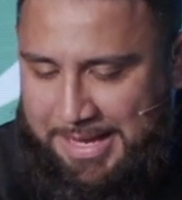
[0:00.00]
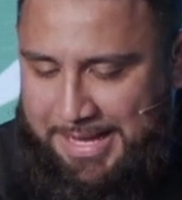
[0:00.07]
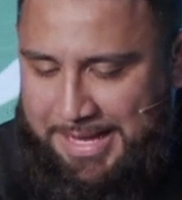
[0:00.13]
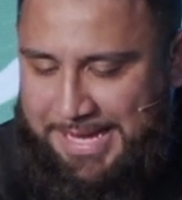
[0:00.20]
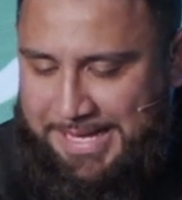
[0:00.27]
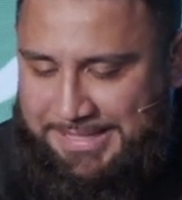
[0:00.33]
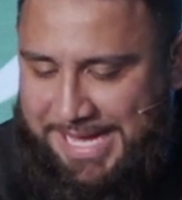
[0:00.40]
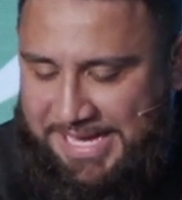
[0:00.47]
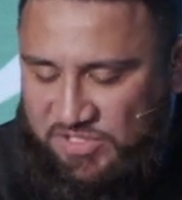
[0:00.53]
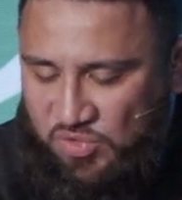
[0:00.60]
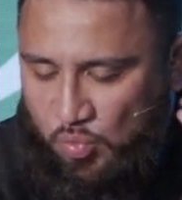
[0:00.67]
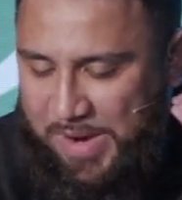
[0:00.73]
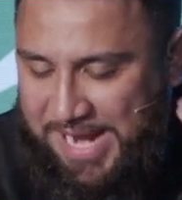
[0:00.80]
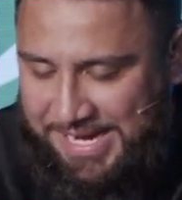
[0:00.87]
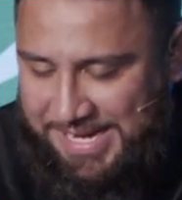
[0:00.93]
He takes
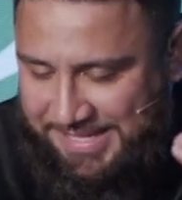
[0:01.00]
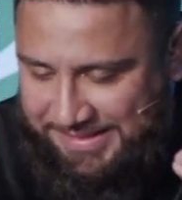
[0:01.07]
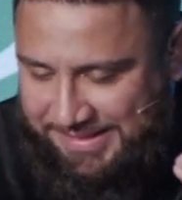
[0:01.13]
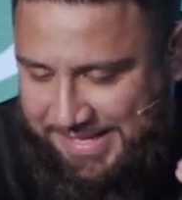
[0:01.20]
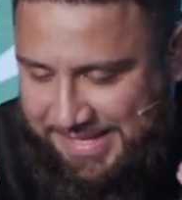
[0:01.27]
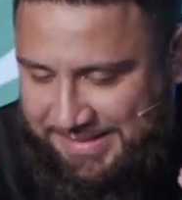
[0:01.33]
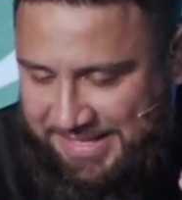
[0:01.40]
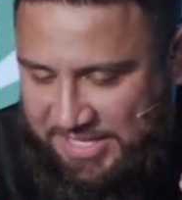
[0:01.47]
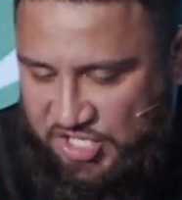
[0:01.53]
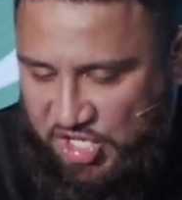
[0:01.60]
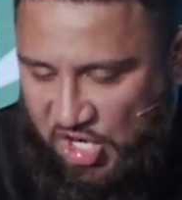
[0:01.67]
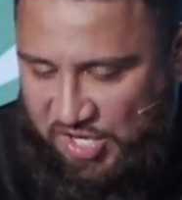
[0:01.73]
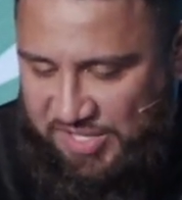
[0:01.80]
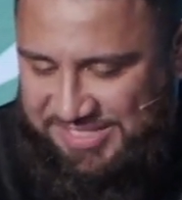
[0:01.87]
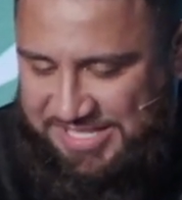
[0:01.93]
weaknesses and
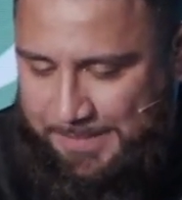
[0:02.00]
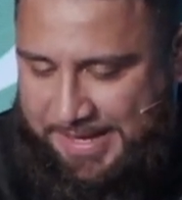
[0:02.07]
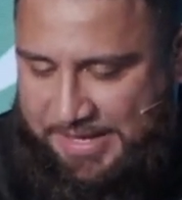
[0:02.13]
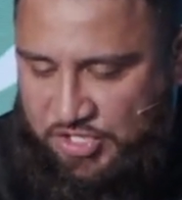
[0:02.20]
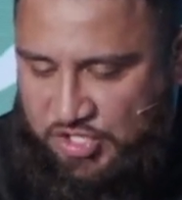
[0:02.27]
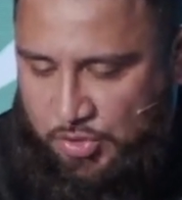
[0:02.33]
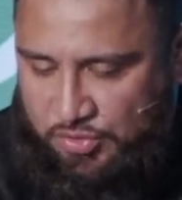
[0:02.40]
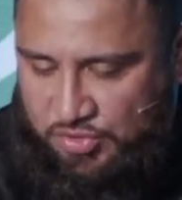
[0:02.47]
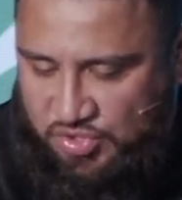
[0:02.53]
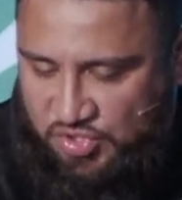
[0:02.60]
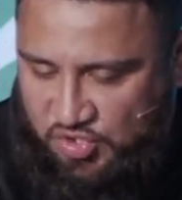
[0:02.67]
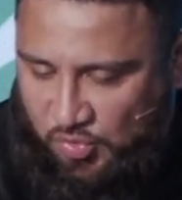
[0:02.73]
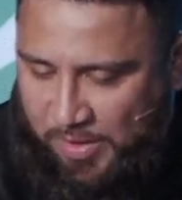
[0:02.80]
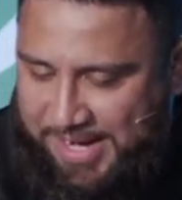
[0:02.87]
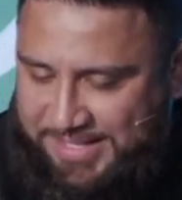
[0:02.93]
turns them into
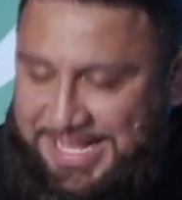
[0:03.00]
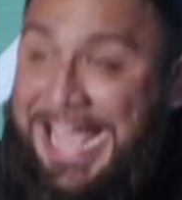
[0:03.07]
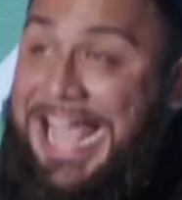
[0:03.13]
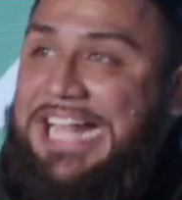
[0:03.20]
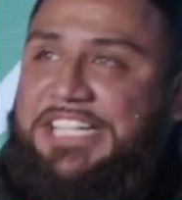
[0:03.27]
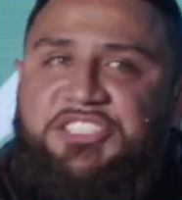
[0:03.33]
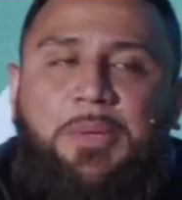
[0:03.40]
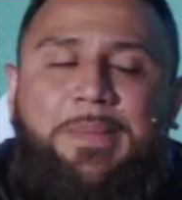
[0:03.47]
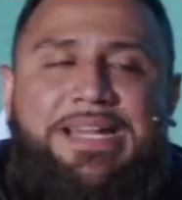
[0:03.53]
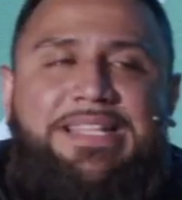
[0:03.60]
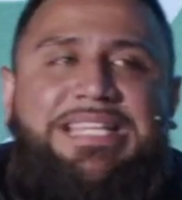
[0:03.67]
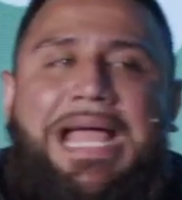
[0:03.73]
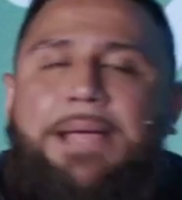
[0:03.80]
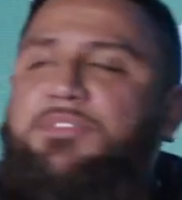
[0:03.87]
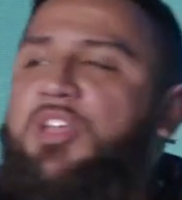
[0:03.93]
strength. And so many
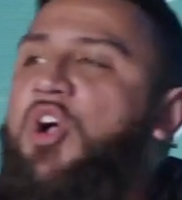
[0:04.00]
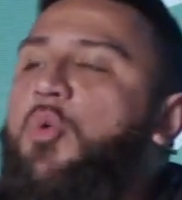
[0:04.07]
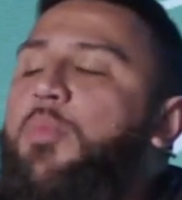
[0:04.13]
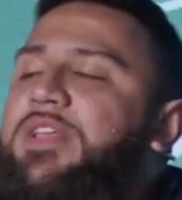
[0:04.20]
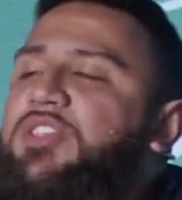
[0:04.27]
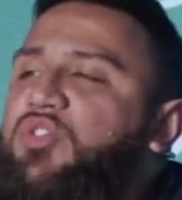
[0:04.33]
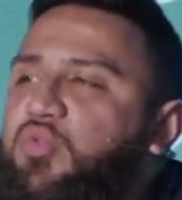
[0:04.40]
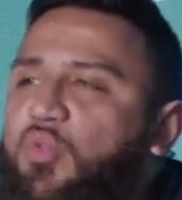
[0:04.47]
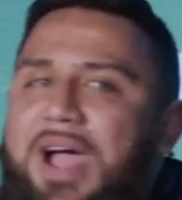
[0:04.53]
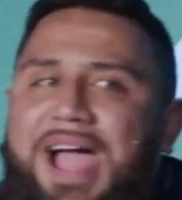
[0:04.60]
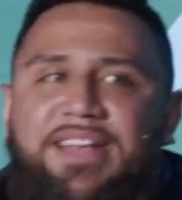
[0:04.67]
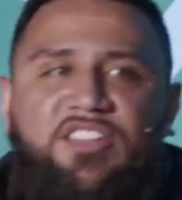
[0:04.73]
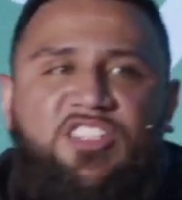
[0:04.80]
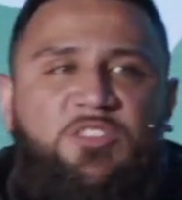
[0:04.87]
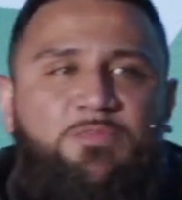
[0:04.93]
times we try
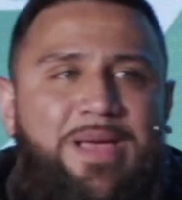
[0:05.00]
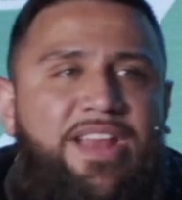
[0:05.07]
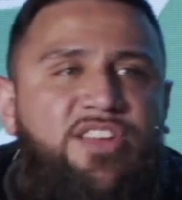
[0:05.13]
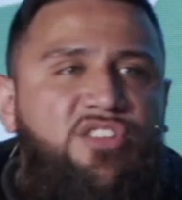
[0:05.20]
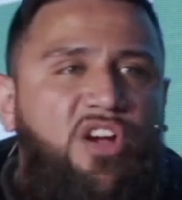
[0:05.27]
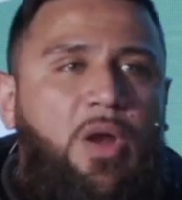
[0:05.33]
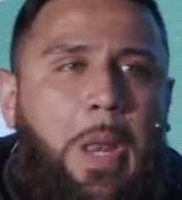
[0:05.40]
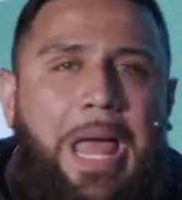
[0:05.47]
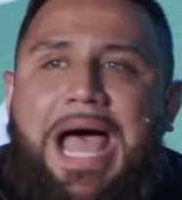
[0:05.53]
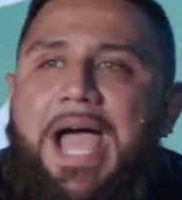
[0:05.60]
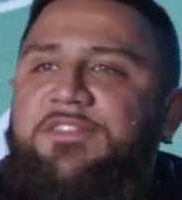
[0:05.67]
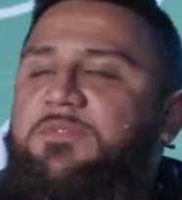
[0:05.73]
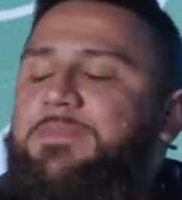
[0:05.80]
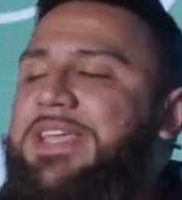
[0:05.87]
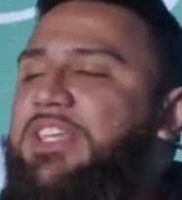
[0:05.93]
to spend our
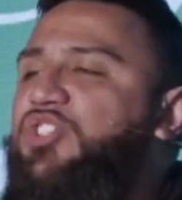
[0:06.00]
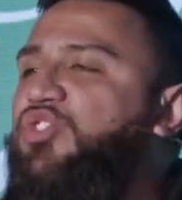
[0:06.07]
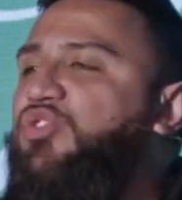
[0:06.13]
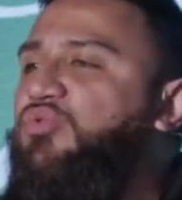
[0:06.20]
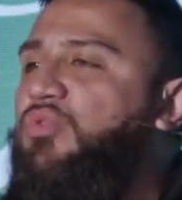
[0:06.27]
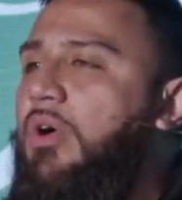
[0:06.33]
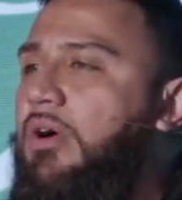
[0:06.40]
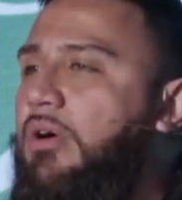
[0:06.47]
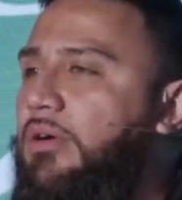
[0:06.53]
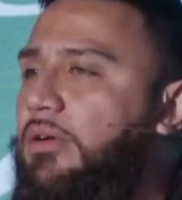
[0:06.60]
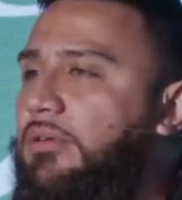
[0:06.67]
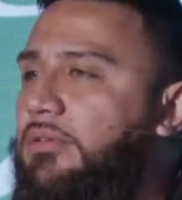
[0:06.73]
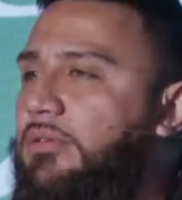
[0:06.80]
lives being strong.